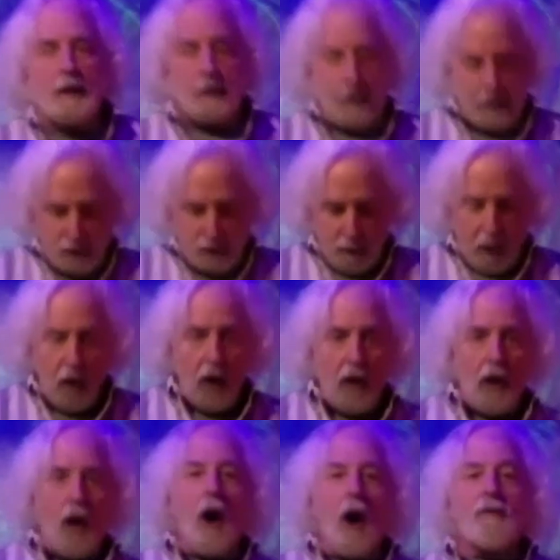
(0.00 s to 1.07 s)
a small
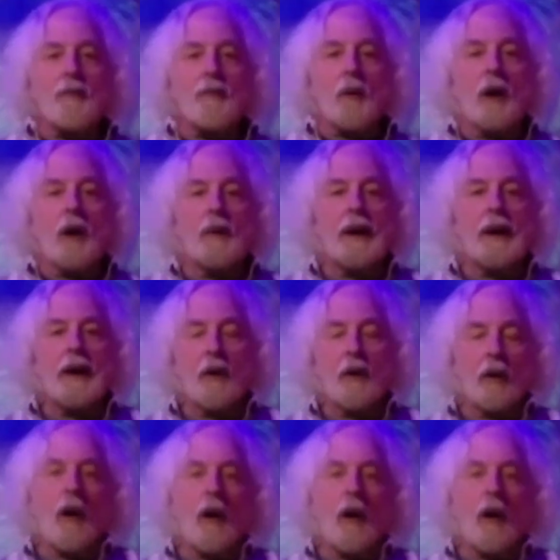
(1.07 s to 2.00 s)
off-Broadway or